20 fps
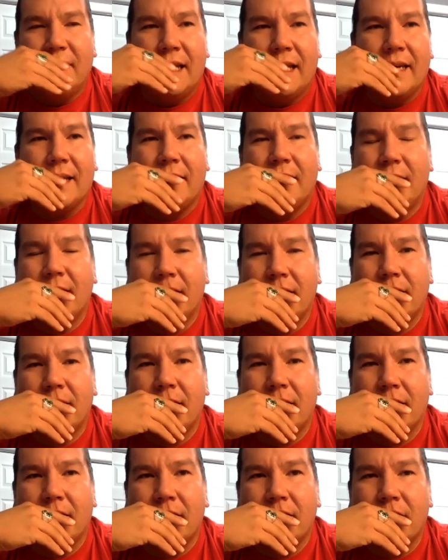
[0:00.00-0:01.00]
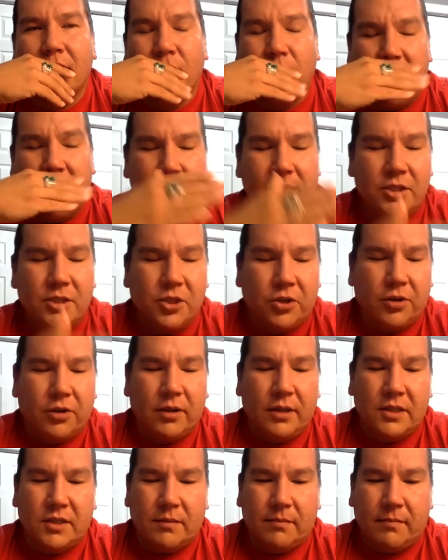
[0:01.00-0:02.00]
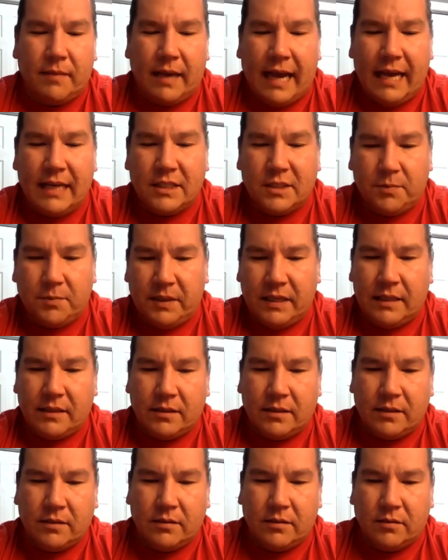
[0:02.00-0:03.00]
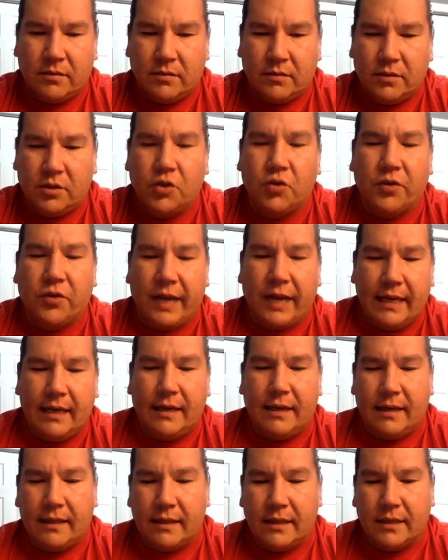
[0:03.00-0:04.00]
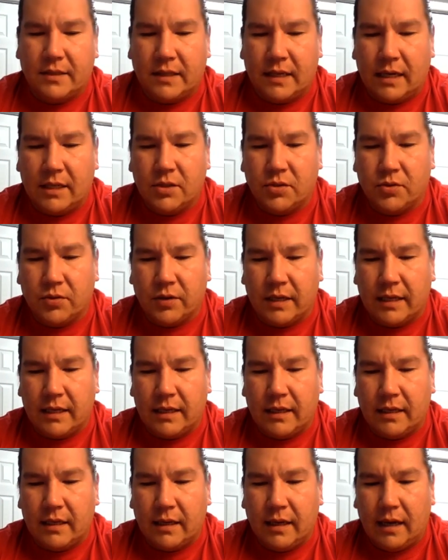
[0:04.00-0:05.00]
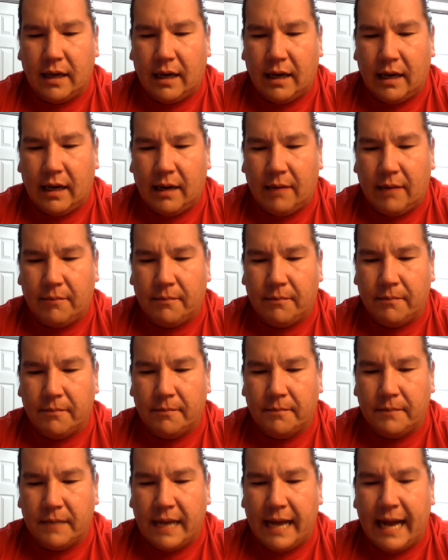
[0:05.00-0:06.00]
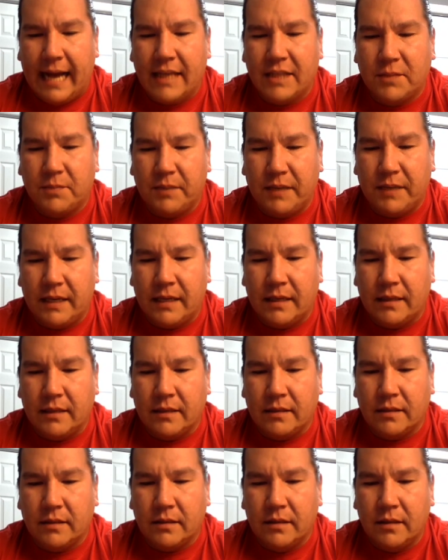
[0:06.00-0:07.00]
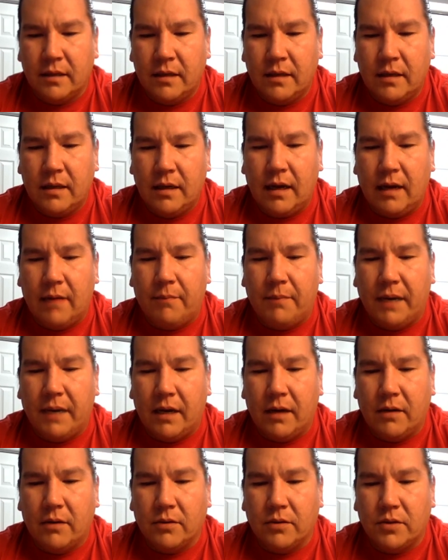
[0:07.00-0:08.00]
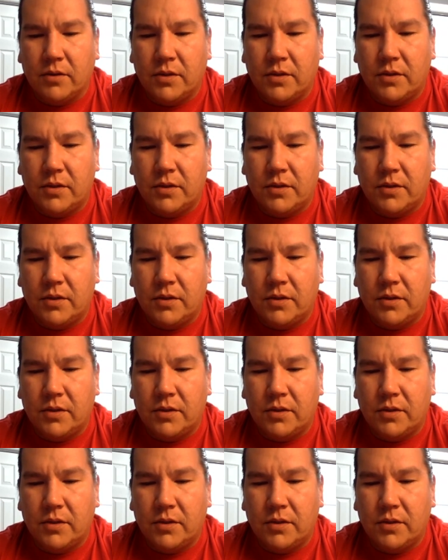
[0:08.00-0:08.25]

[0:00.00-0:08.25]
like the the way journalism has been created in this country um, has been about